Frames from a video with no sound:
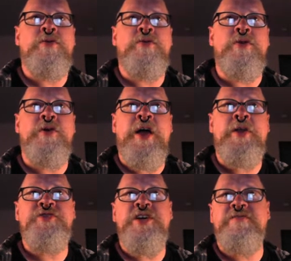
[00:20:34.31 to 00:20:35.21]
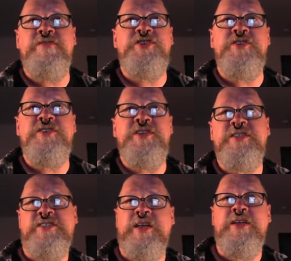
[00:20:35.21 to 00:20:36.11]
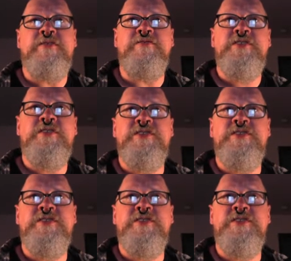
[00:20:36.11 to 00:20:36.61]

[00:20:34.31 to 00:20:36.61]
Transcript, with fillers: or energy efficiency incentives.